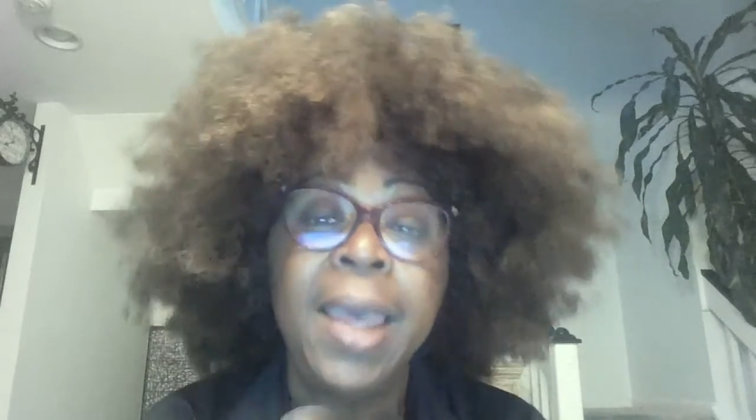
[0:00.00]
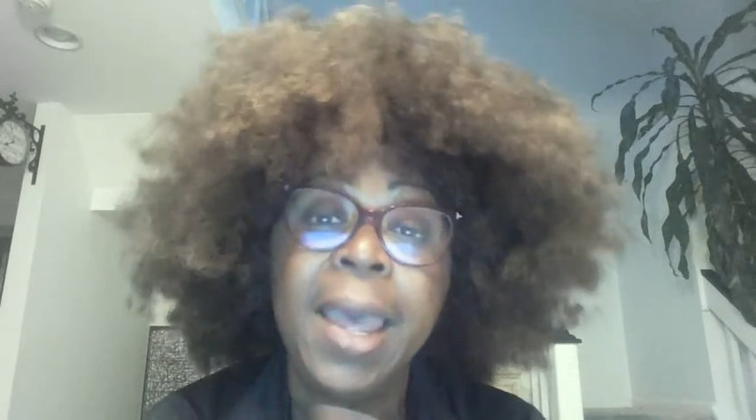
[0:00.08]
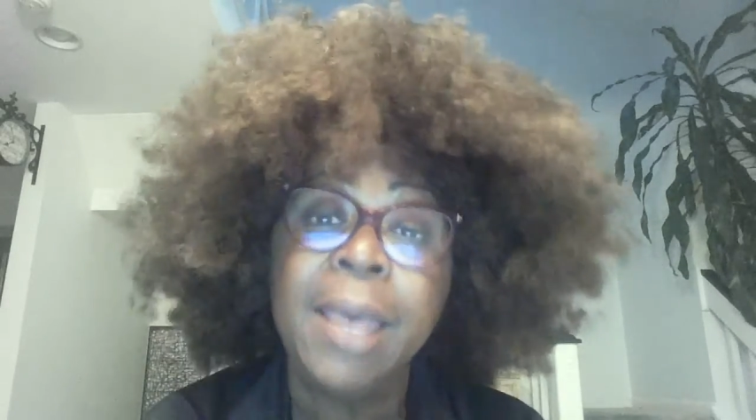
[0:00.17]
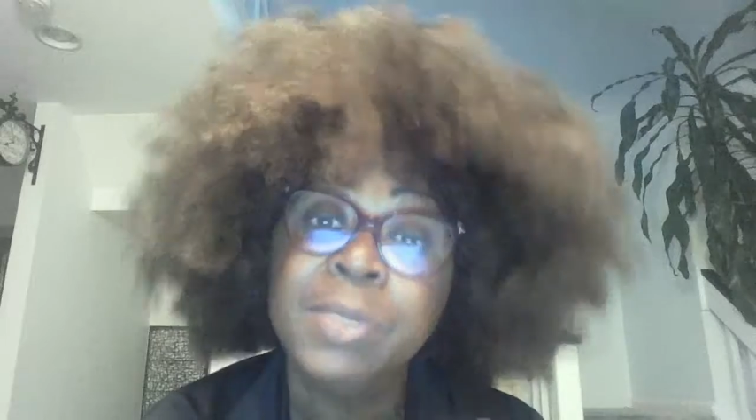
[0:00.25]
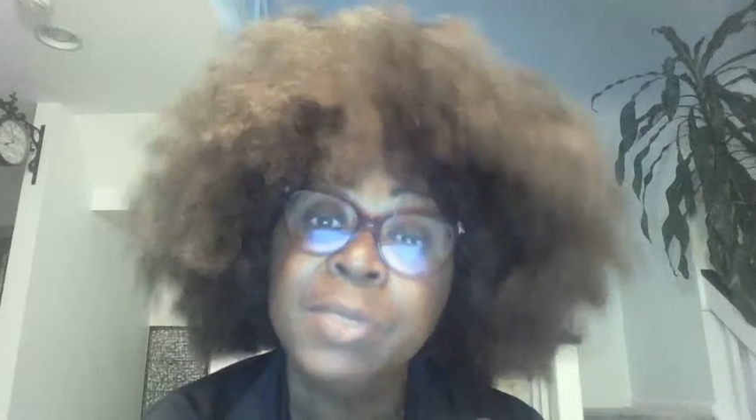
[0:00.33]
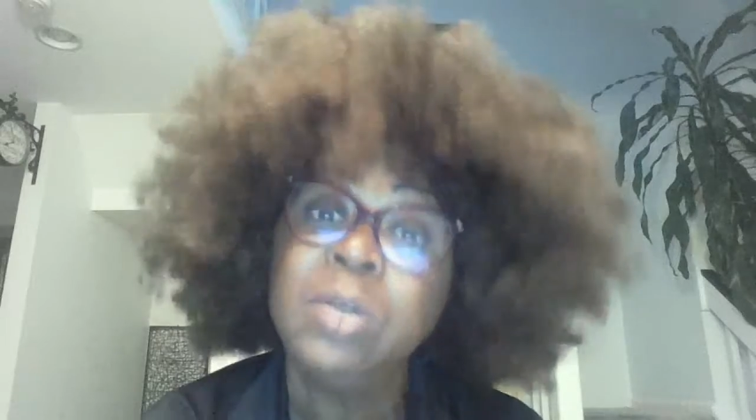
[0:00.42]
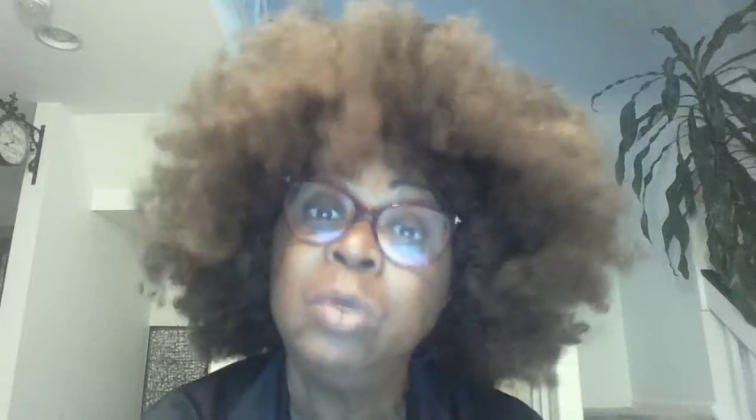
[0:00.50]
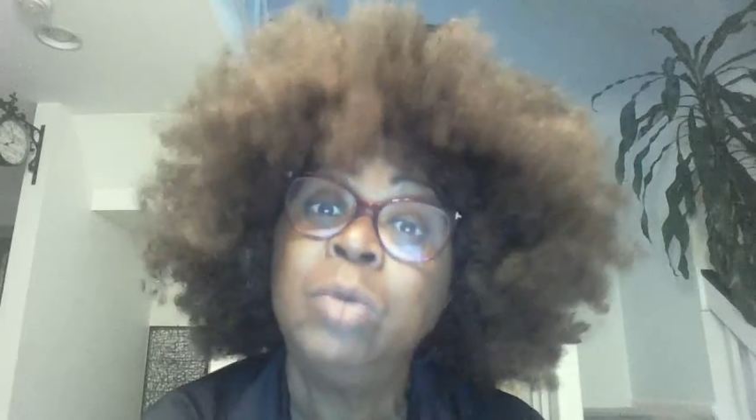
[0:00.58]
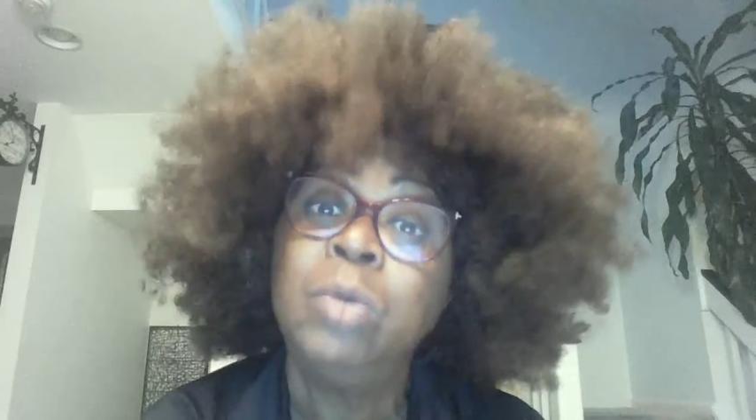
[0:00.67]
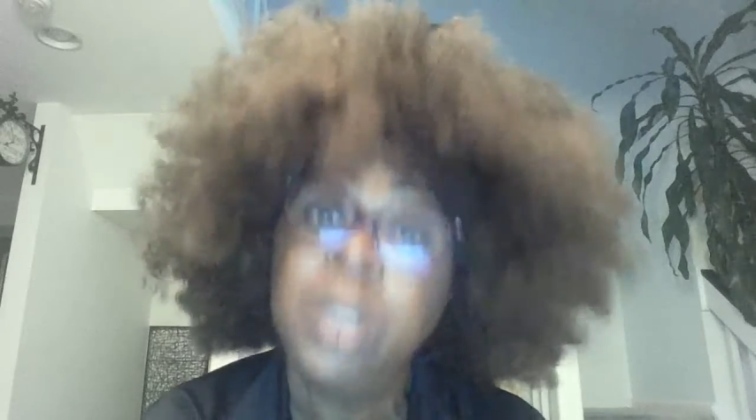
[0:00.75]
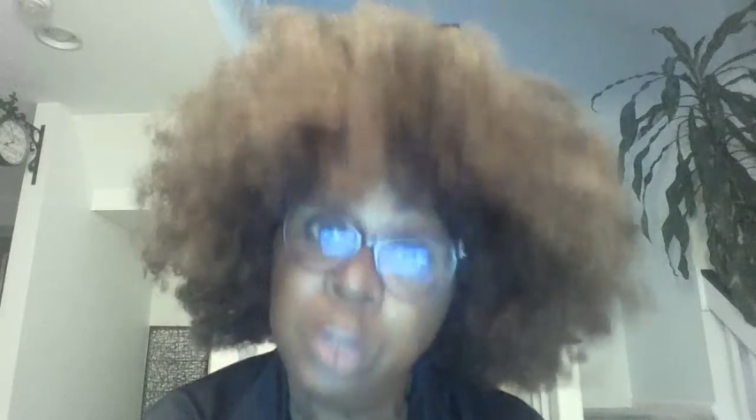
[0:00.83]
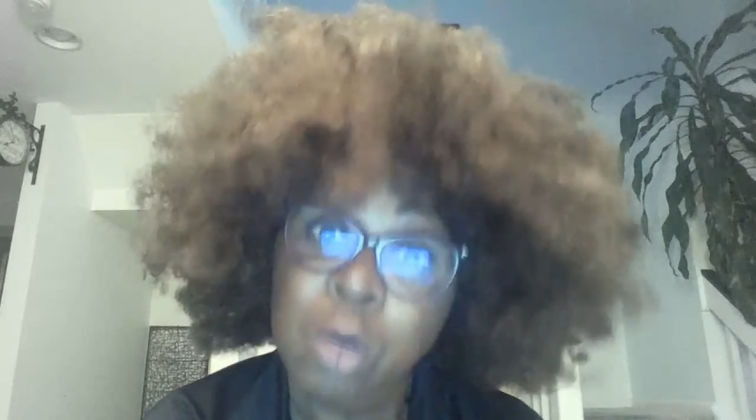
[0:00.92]

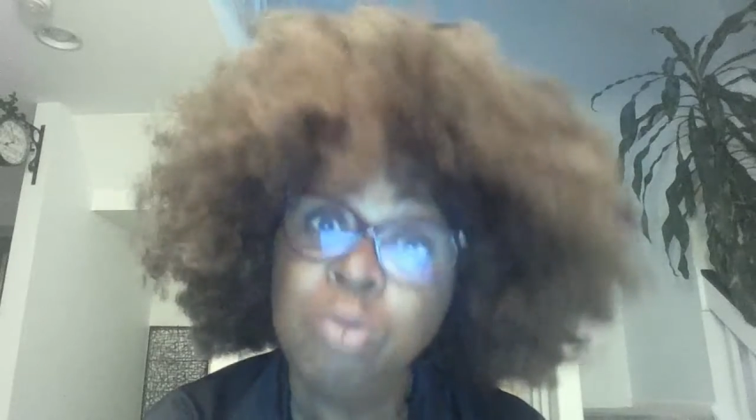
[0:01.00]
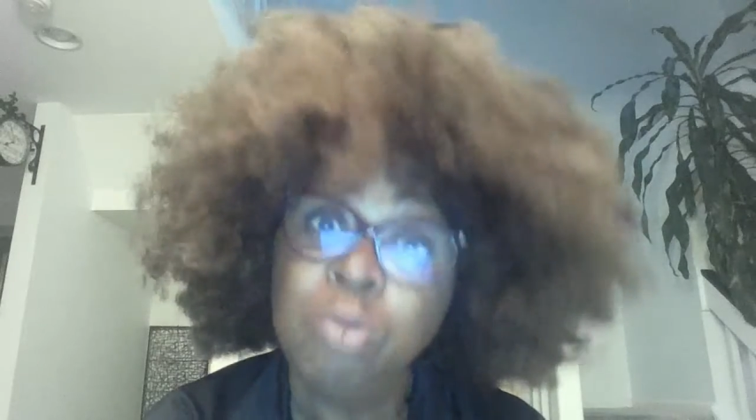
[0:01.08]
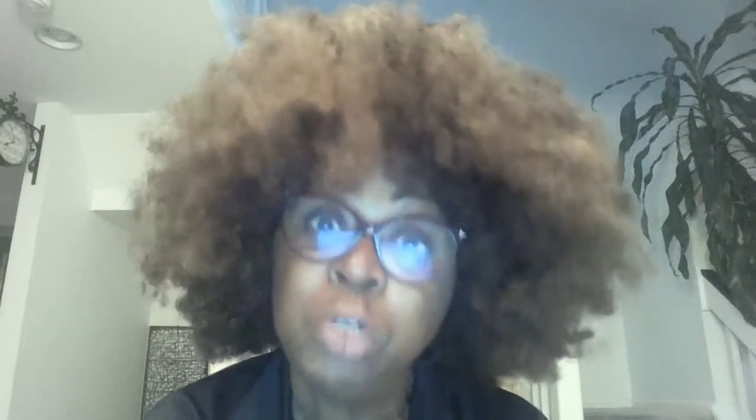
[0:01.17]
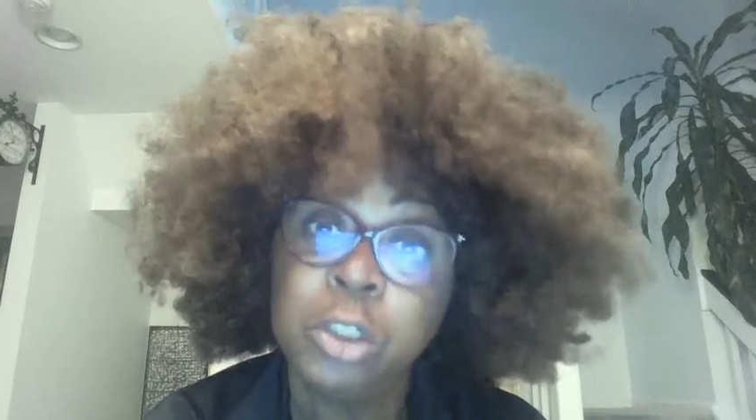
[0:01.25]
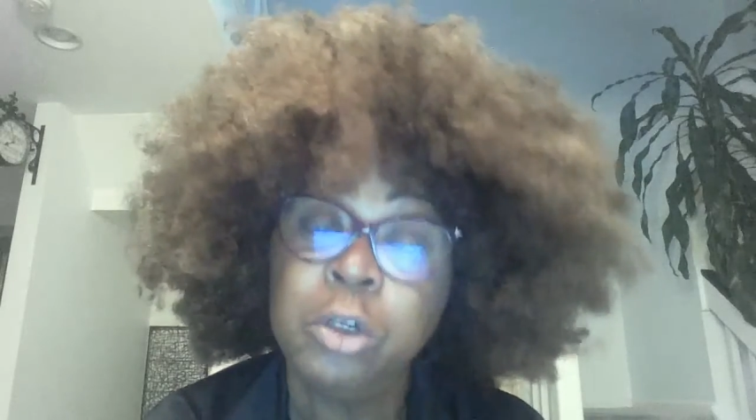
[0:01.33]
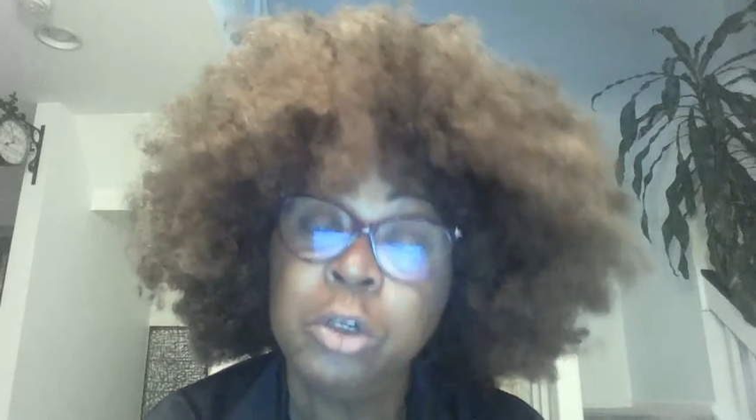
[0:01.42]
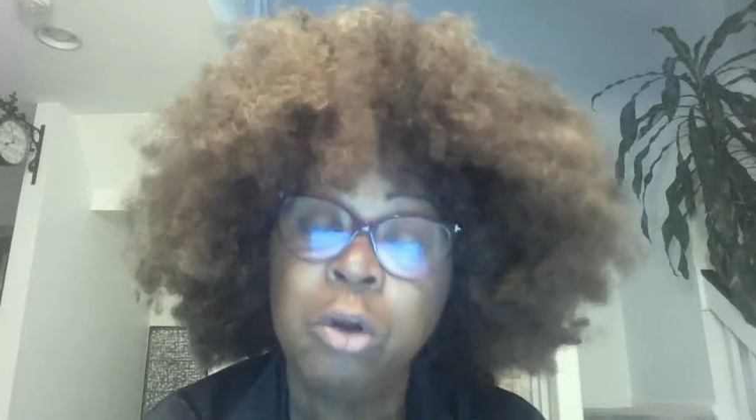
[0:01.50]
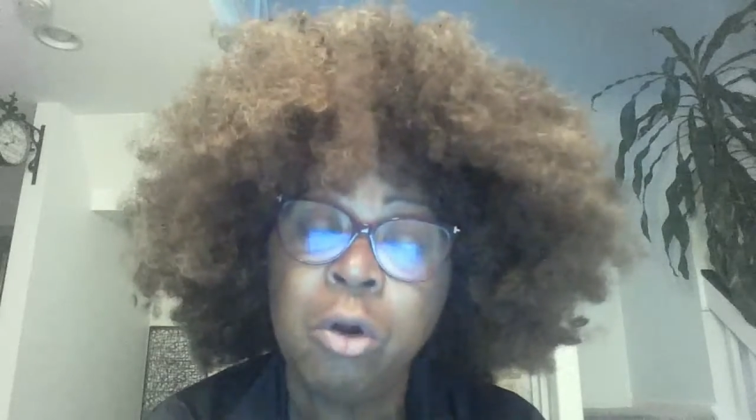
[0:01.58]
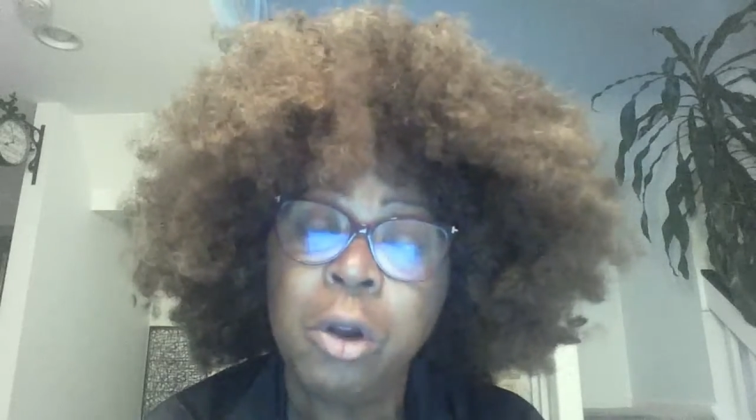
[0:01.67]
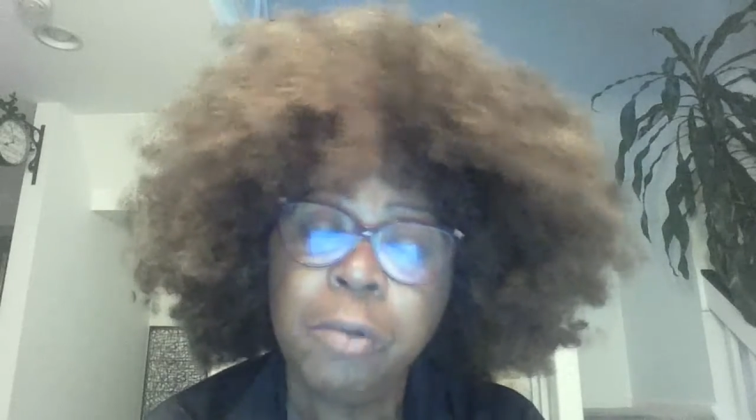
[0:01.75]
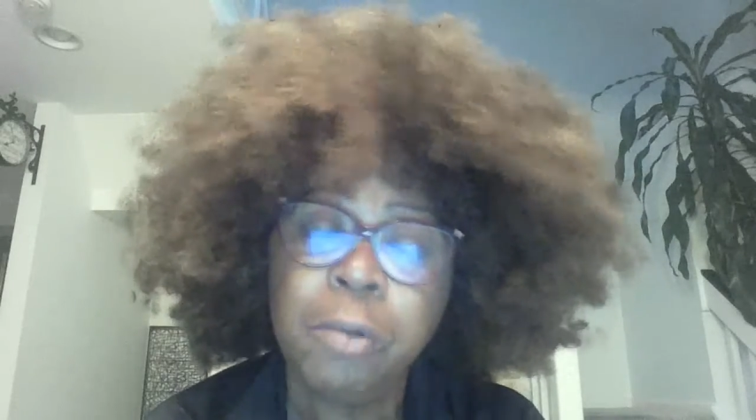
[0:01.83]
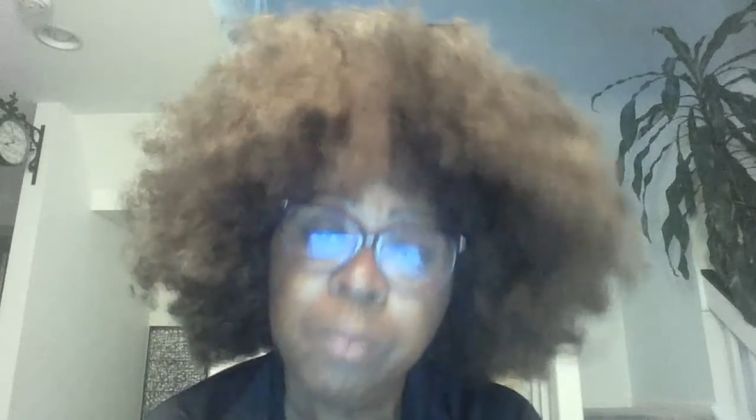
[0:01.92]
Absolutely no sugar
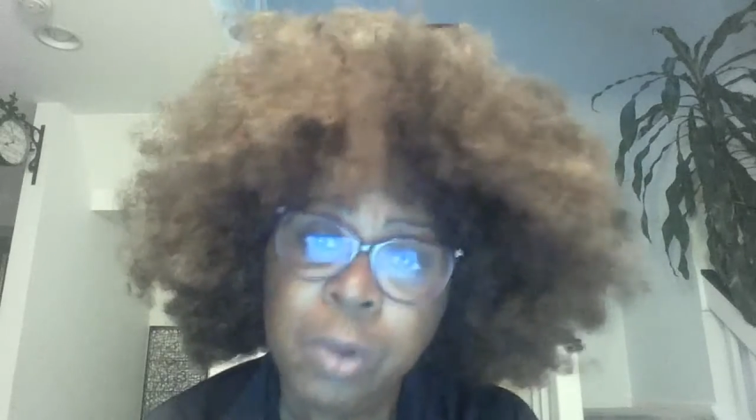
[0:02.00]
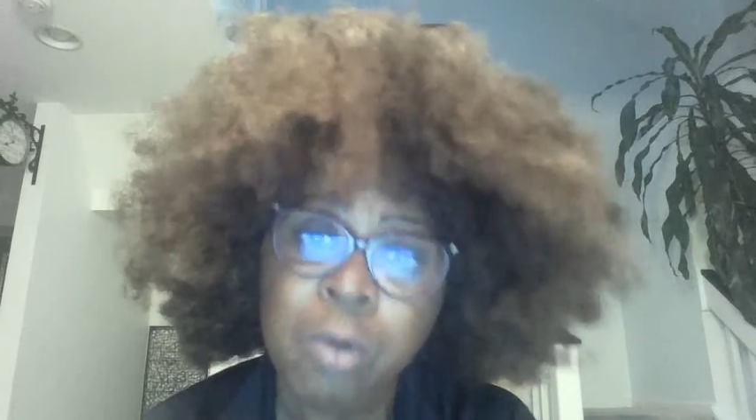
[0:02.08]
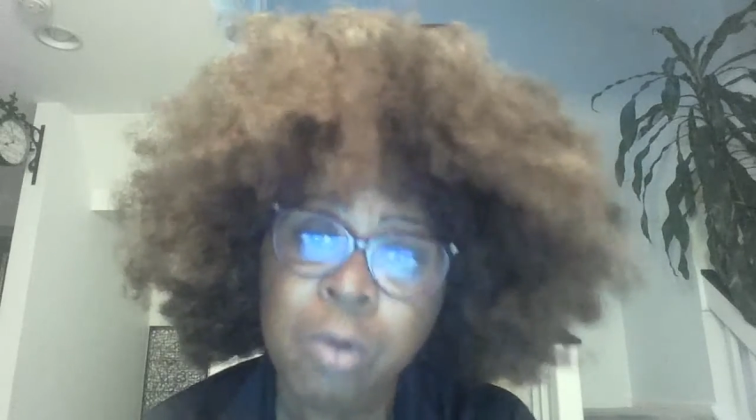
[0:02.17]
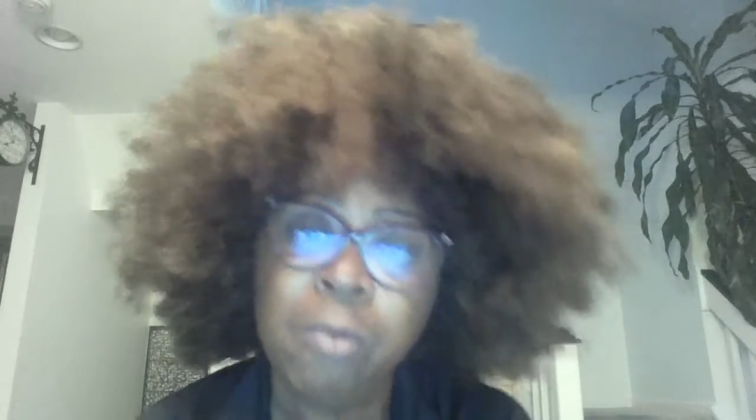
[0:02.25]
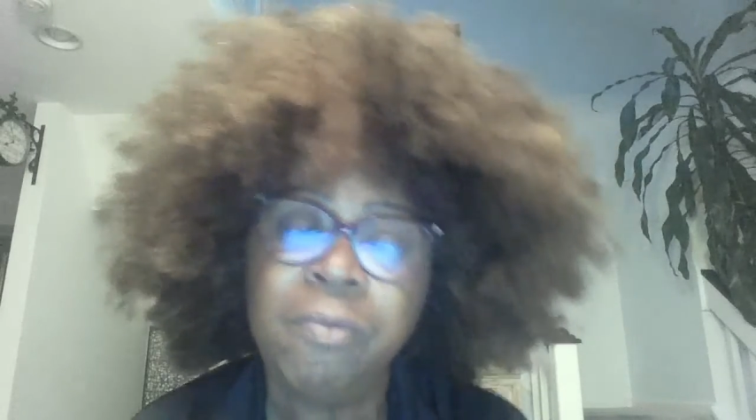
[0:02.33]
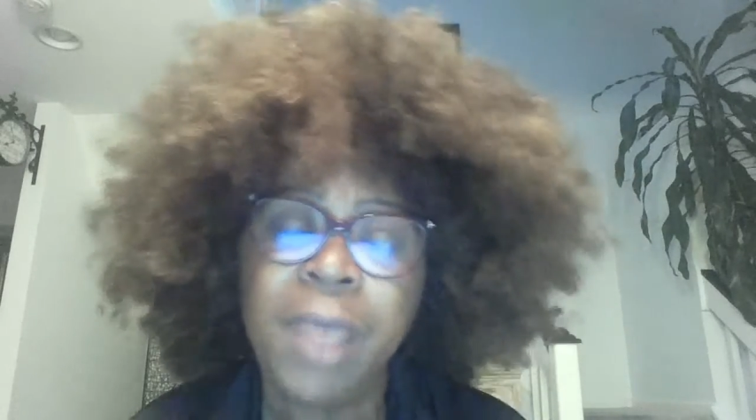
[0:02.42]
or no